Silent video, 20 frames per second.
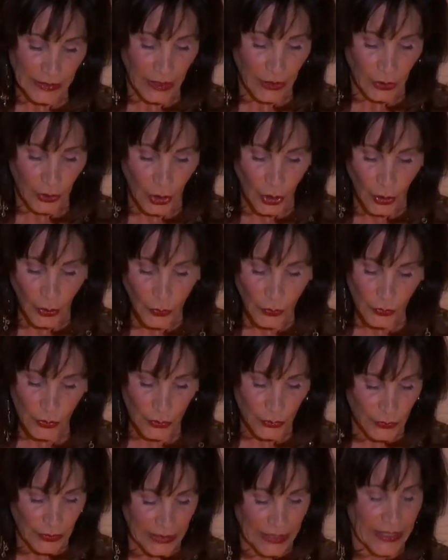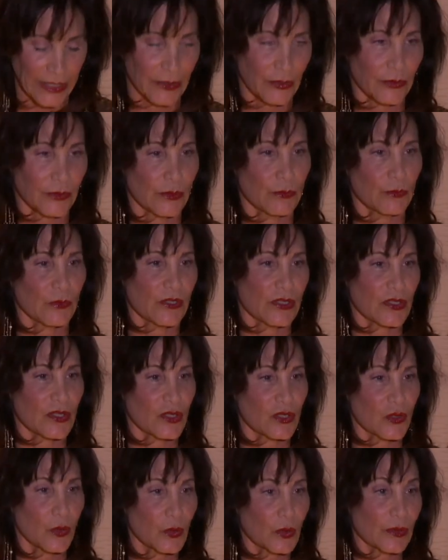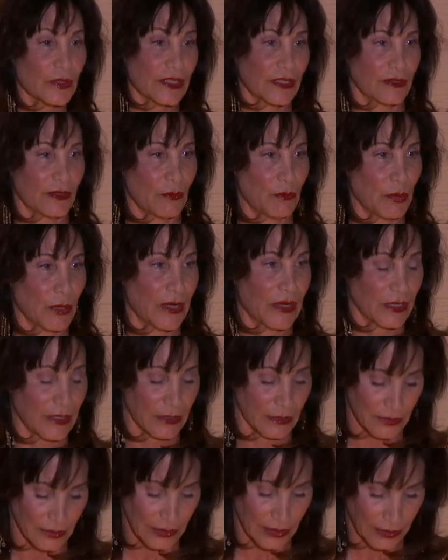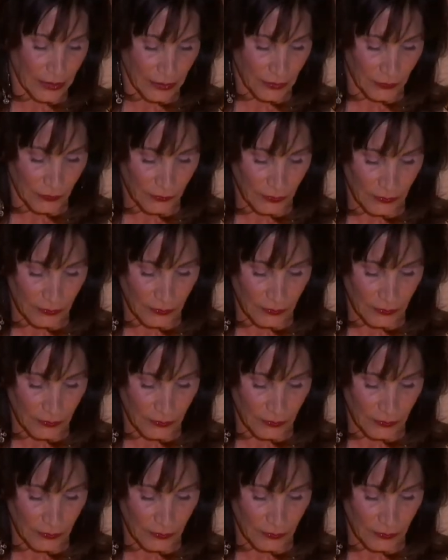a co-creator in restoring the body to health.